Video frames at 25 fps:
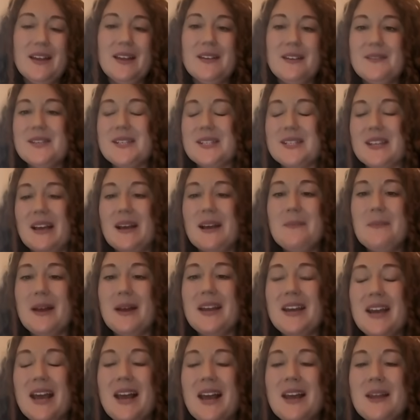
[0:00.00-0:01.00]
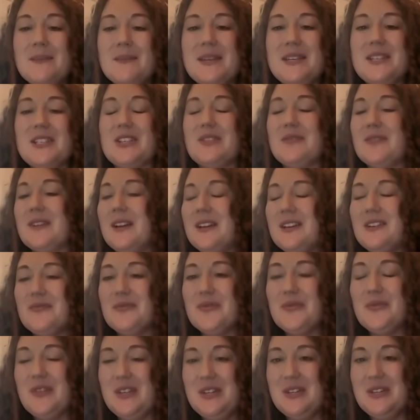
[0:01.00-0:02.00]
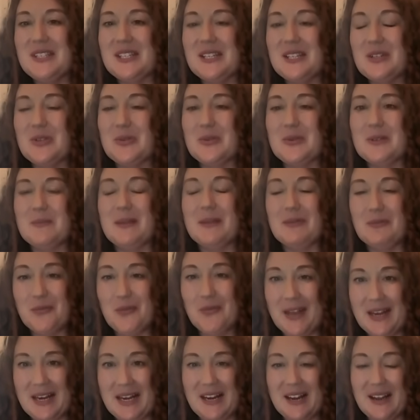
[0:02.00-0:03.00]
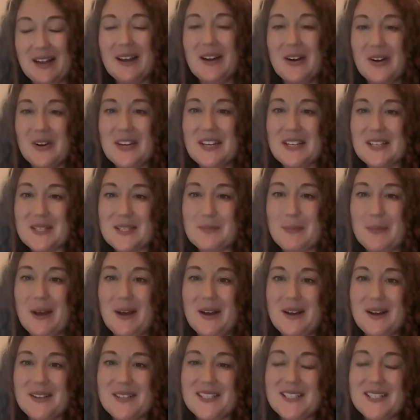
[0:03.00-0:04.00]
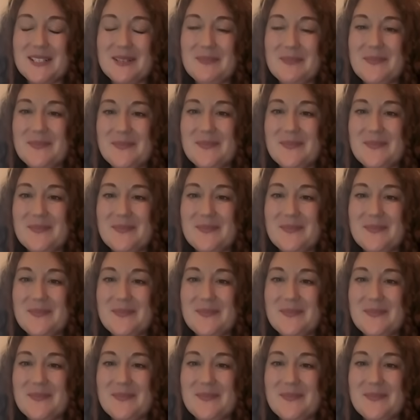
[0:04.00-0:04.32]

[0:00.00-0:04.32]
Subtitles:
there's an element of kind of refusing to admit failure on his part.